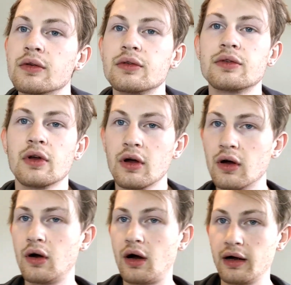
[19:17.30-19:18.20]

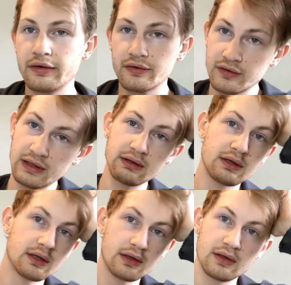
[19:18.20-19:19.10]
So I
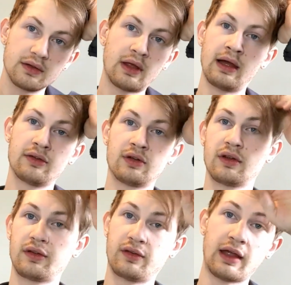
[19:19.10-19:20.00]
think that is the
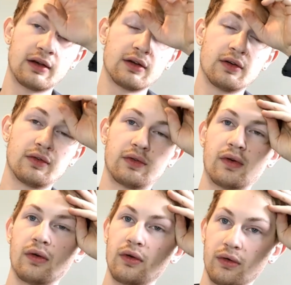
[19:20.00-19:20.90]
extent
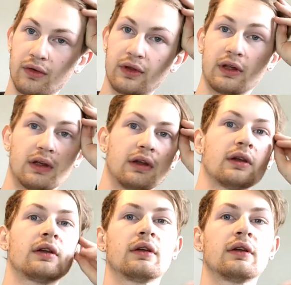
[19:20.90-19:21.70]
of all the